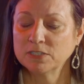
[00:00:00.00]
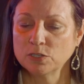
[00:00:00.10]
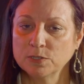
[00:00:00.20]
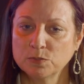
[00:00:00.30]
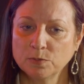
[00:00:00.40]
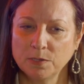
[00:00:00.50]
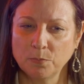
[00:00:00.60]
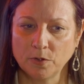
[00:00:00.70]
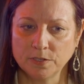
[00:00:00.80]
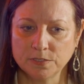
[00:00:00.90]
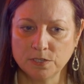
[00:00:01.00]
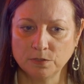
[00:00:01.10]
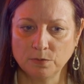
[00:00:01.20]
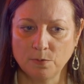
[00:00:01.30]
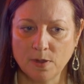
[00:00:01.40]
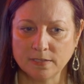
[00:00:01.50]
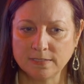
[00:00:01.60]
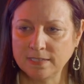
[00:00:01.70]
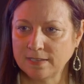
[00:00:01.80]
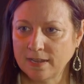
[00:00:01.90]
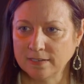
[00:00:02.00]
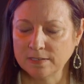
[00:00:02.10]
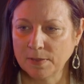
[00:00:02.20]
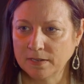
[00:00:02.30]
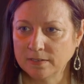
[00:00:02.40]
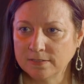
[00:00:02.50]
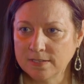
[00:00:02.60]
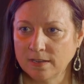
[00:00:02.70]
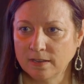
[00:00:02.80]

So it's really important to seek that independent